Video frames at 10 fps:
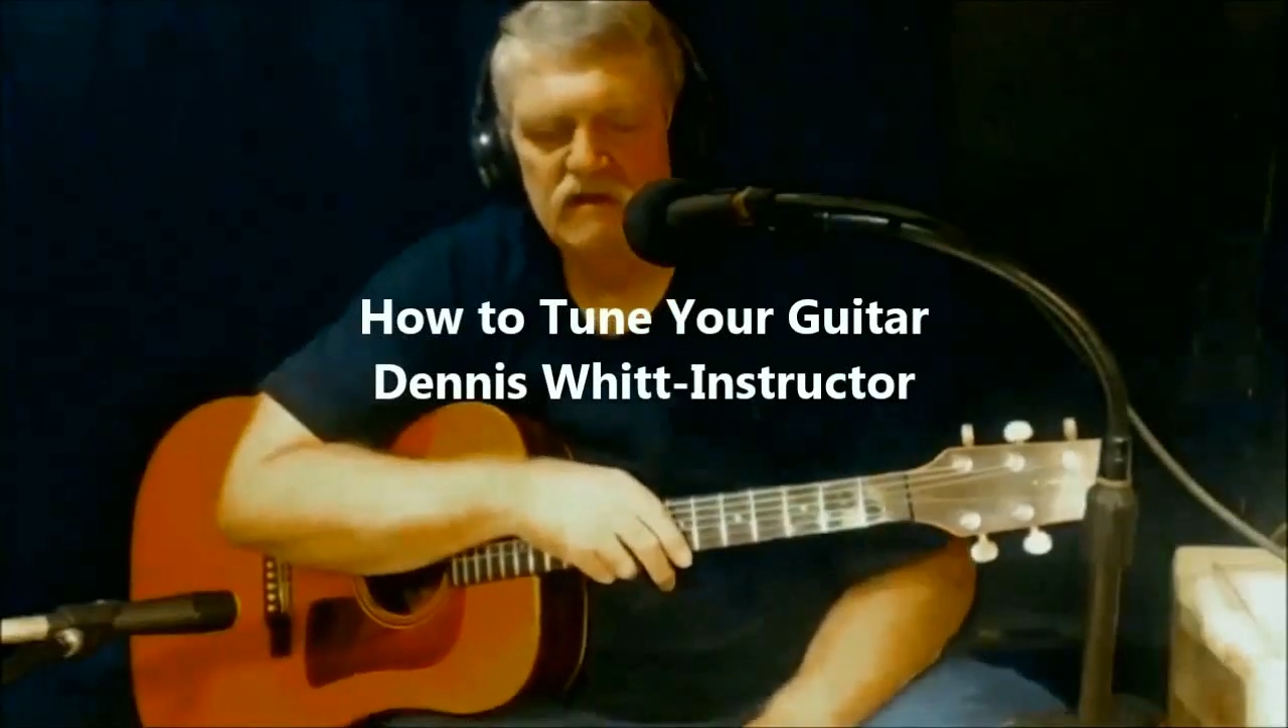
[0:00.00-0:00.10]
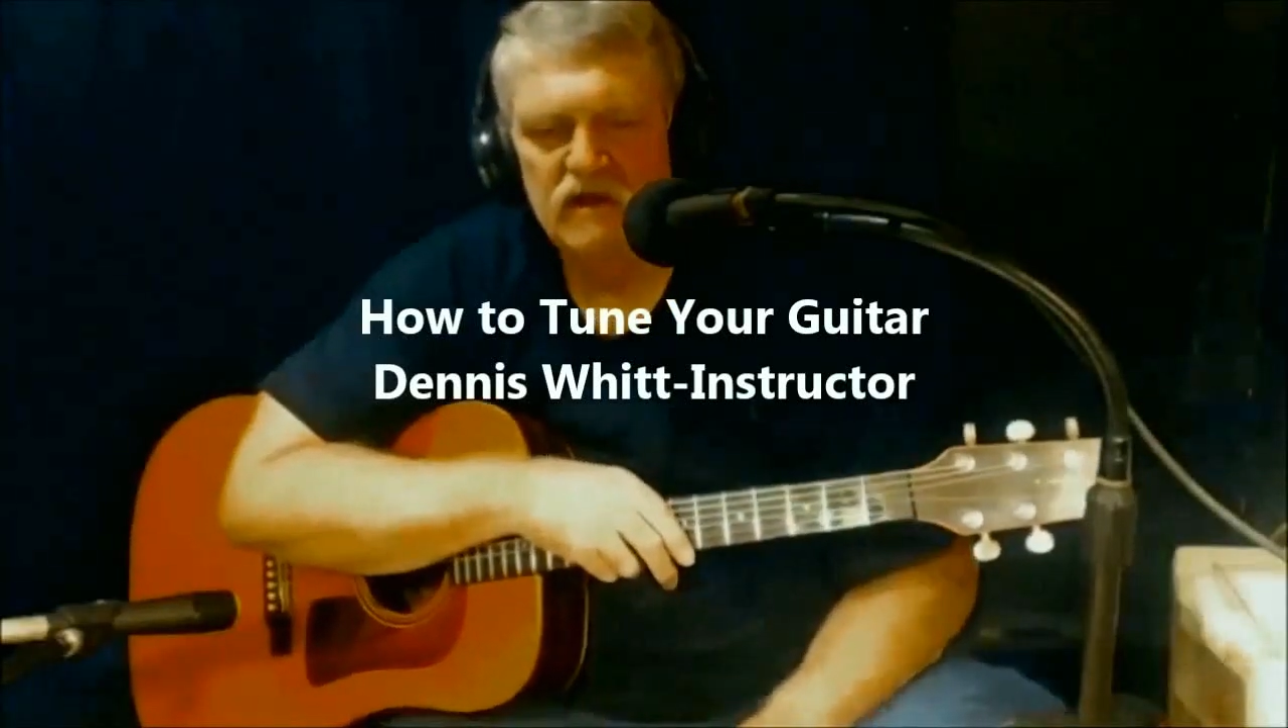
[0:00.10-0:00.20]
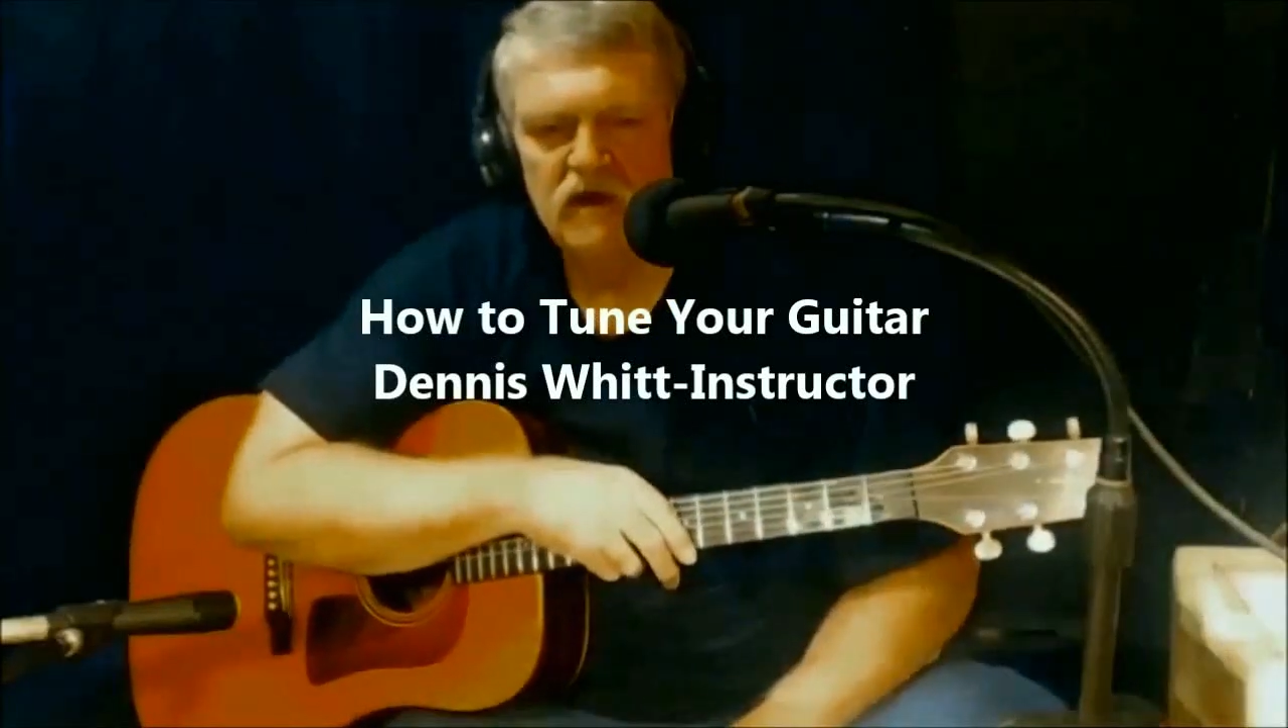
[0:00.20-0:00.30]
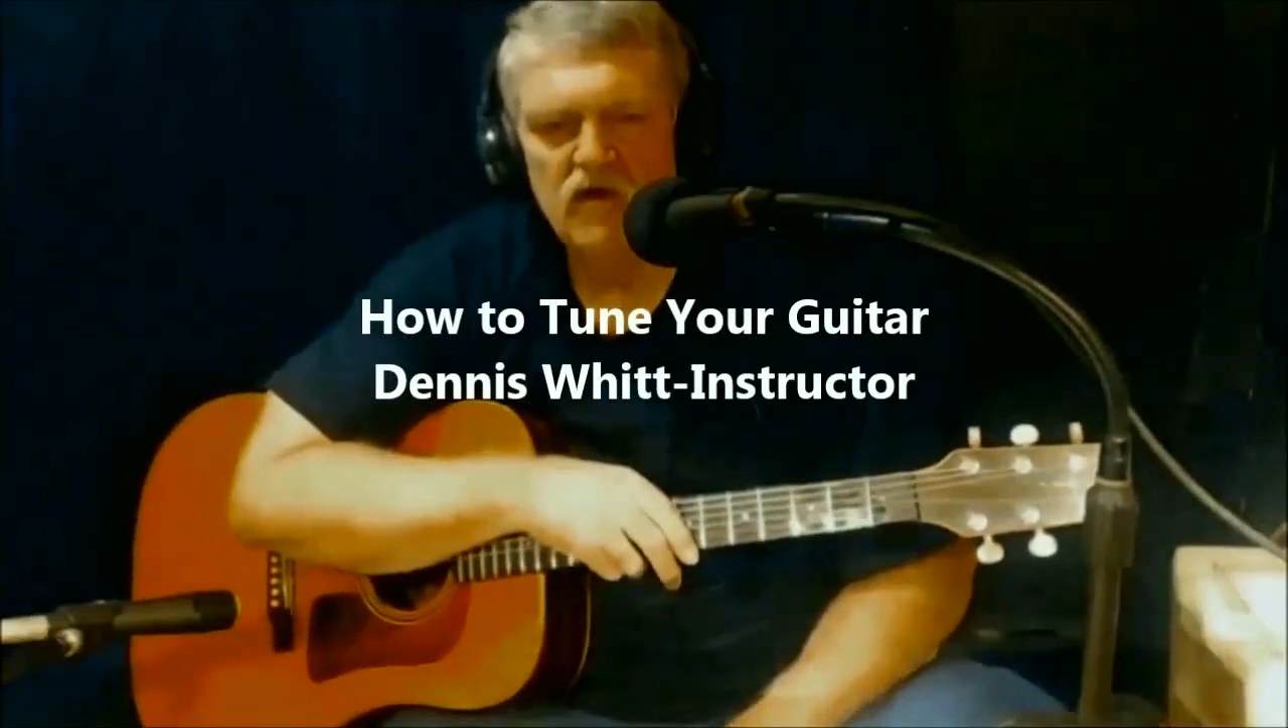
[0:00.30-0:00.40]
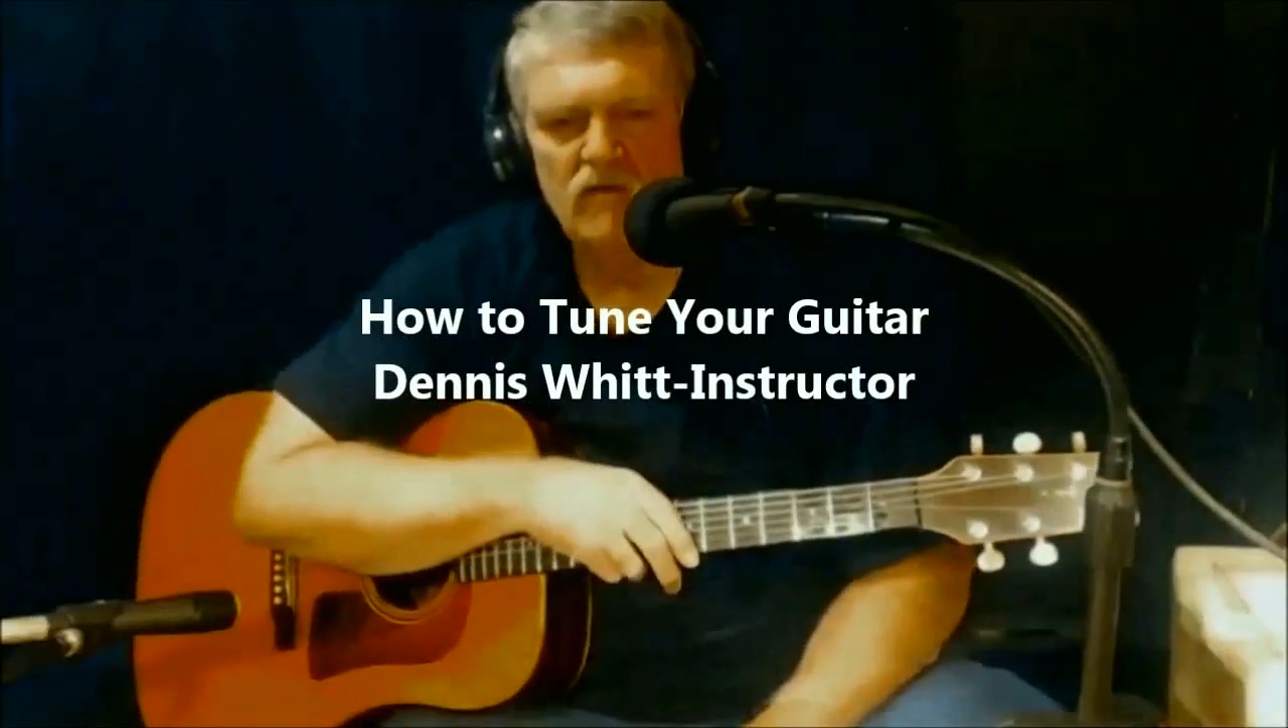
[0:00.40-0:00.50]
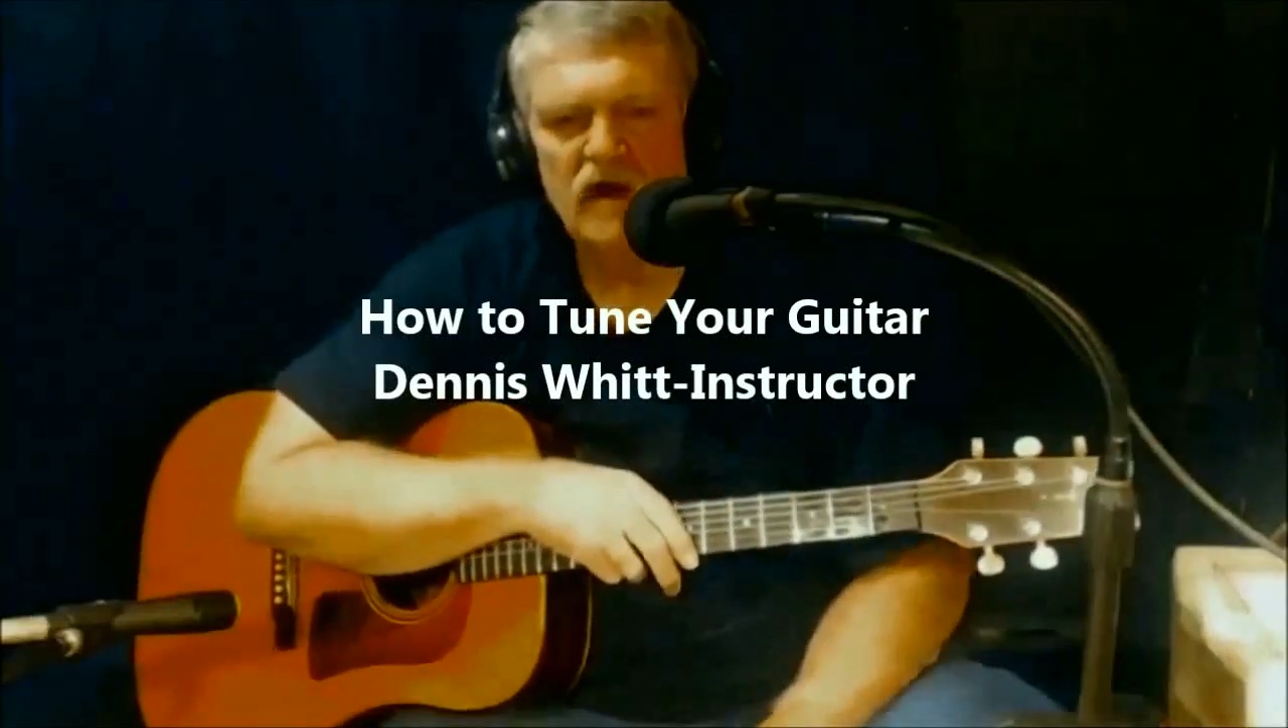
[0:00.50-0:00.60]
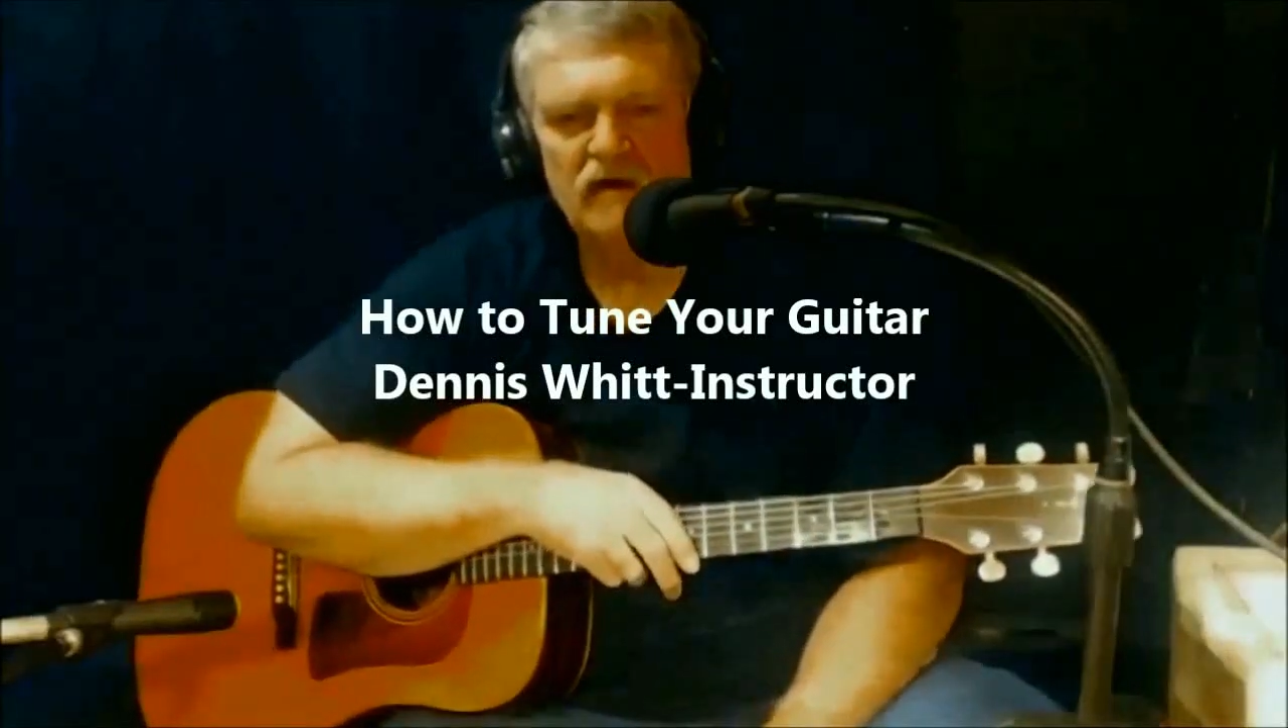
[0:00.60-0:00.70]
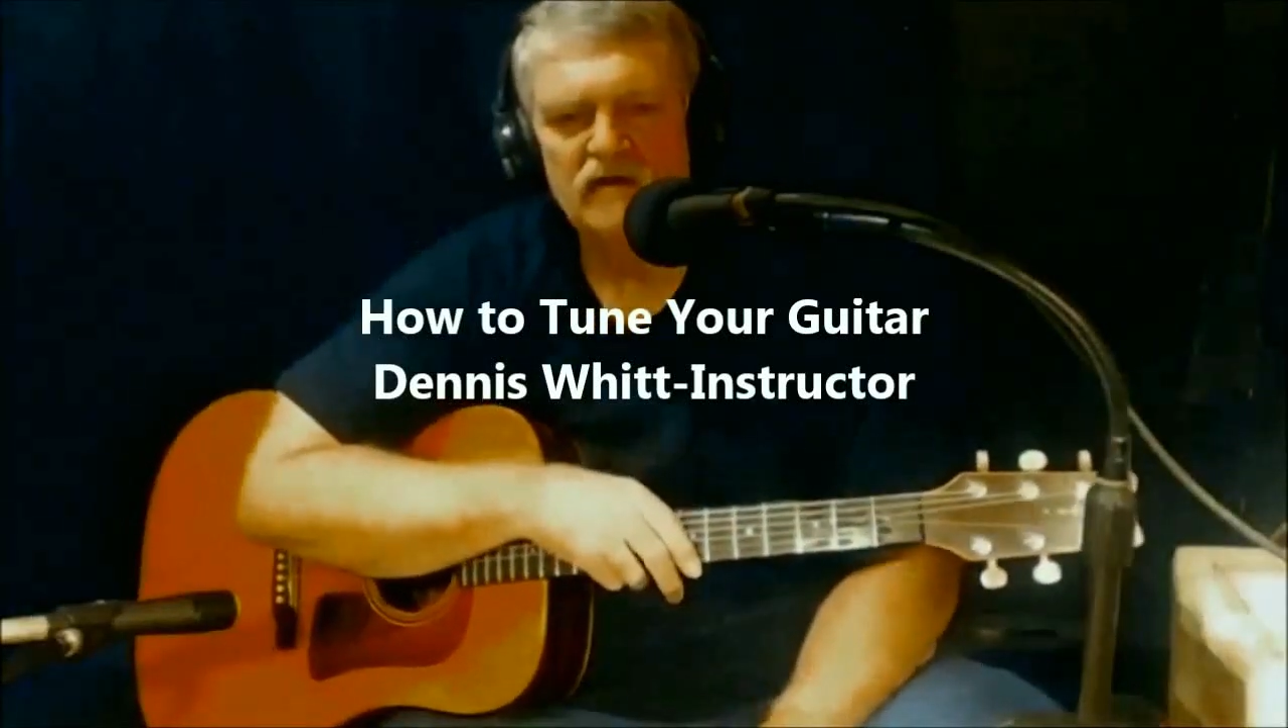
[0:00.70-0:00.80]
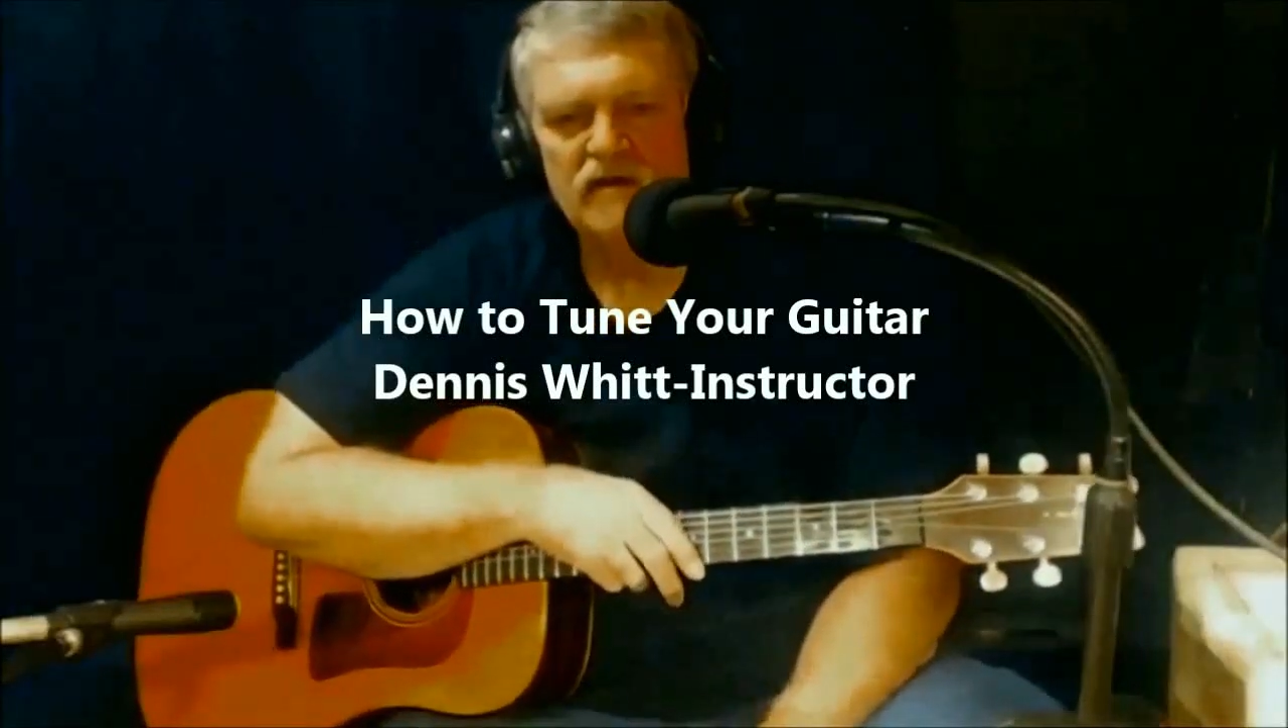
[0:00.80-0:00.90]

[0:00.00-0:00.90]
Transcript: can go about